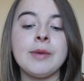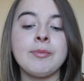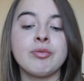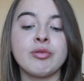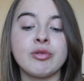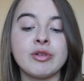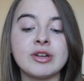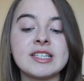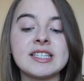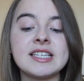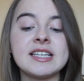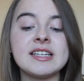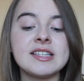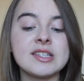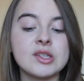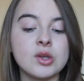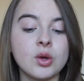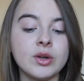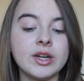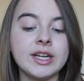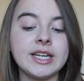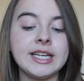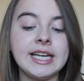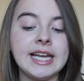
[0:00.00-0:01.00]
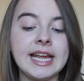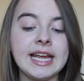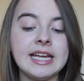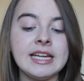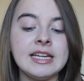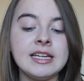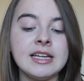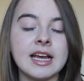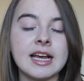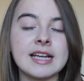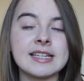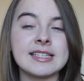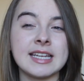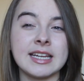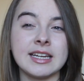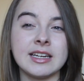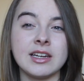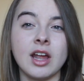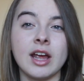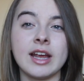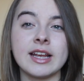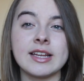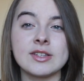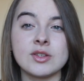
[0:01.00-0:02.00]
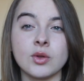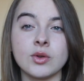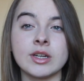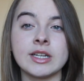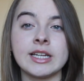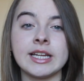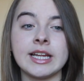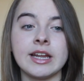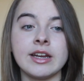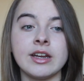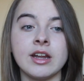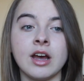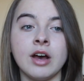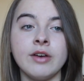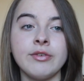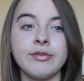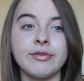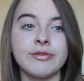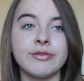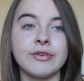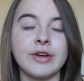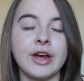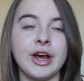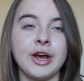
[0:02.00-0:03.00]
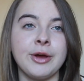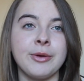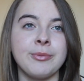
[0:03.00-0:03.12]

pretty solidly, as in like solidly enough,